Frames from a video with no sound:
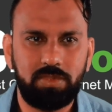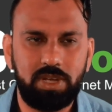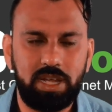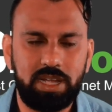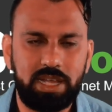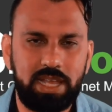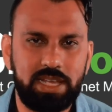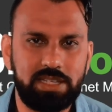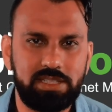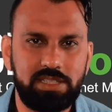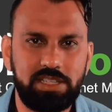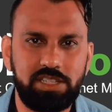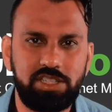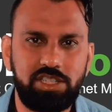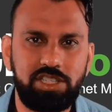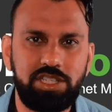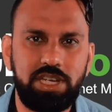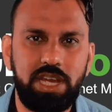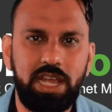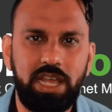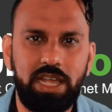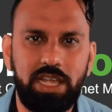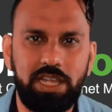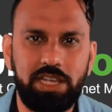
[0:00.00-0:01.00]
I guess, this
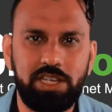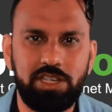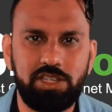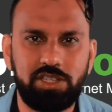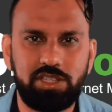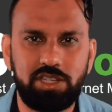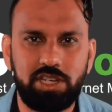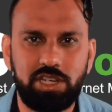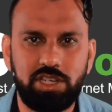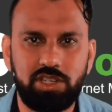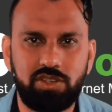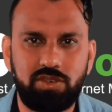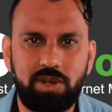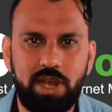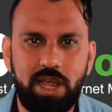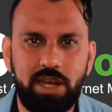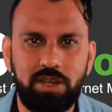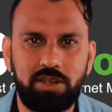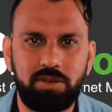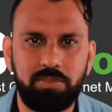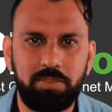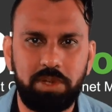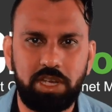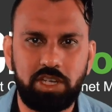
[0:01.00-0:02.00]
change and
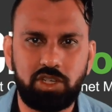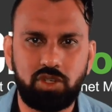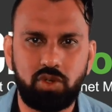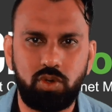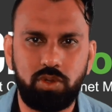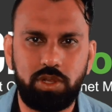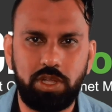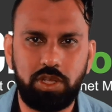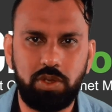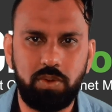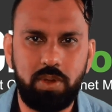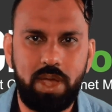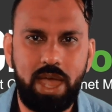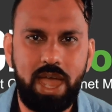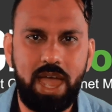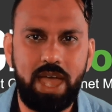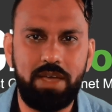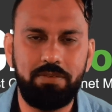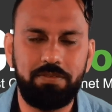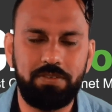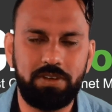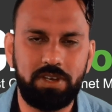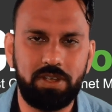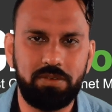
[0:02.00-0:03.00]
try to make sure that you
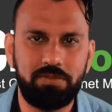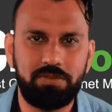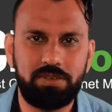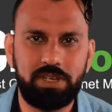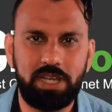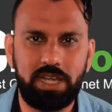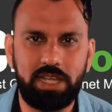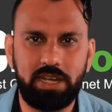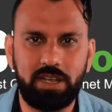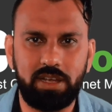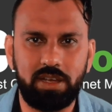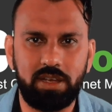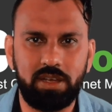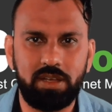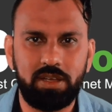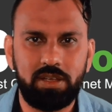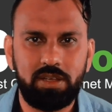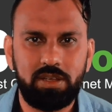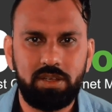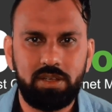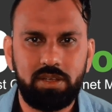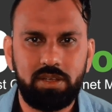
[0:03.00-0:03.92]
have enough data